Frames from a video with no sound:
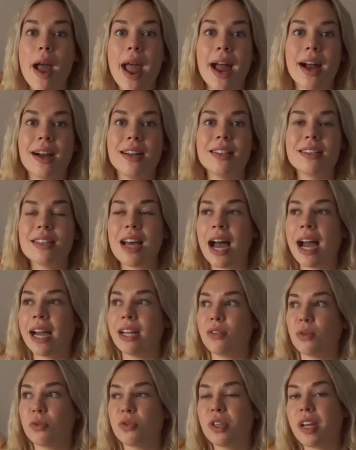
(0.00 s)
and
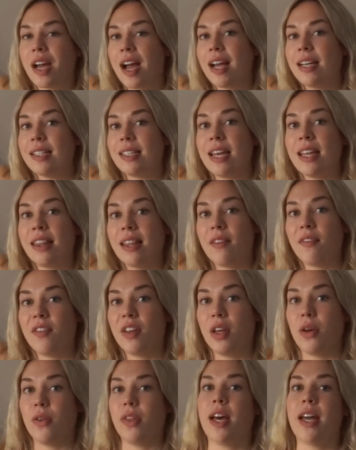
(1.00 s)
I told you guys in that
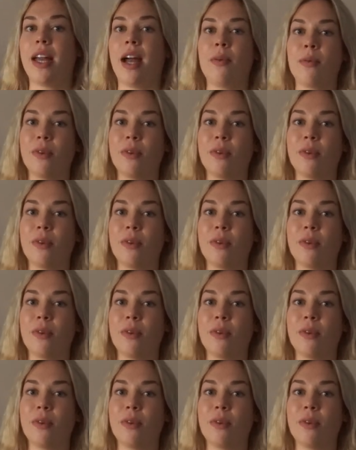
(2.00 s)
video that I